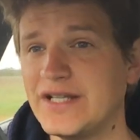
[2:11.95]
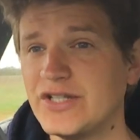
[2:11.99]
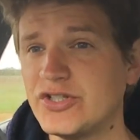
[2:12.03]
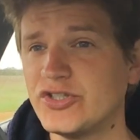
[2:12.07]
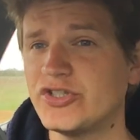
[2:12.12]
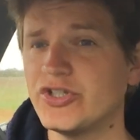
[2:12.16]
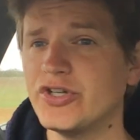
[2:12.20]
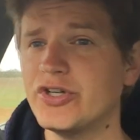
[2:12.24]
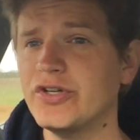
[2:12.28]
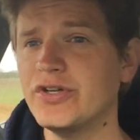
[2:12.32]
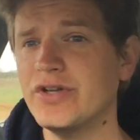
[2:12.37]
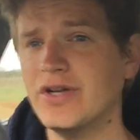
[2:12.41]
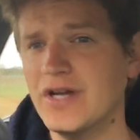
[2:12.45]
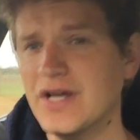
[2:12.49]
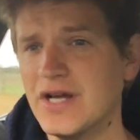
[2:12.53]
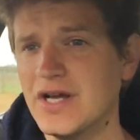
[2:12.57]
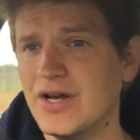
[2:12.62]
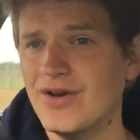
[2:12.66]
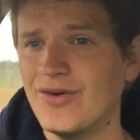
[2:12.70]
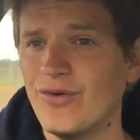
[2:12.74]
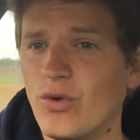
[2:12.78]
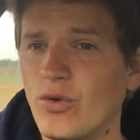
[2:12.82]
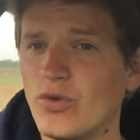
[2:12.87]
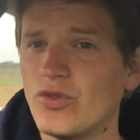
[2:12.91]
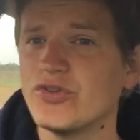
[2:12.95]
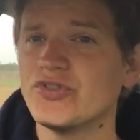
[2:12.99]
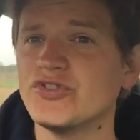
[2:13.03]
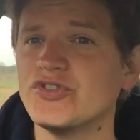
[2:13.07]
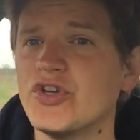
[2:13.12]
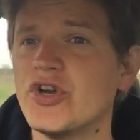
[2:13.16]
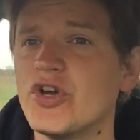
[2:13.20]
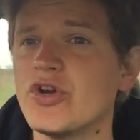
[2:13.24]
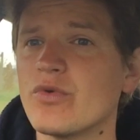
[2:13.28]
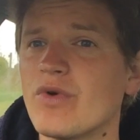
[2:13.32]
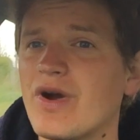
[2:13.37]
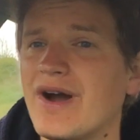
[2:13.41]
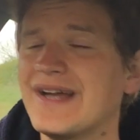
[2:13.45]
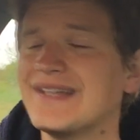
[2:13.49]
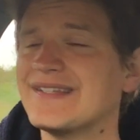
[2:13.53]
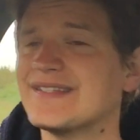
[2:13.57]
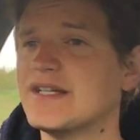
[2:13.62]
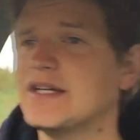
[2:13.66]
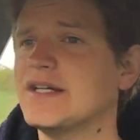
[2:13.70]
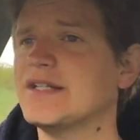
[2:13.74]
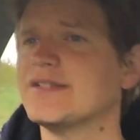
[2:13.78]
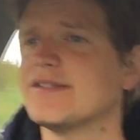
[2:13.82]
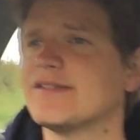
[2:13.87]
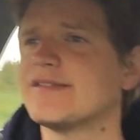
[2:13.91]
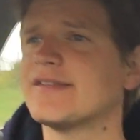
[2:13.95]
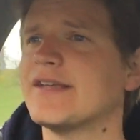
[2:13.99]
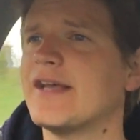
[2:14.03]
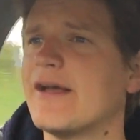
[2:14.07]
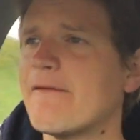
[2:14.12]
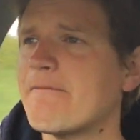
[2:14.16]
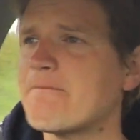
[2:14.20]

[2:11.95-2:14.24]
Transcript: issue or there's no right answer.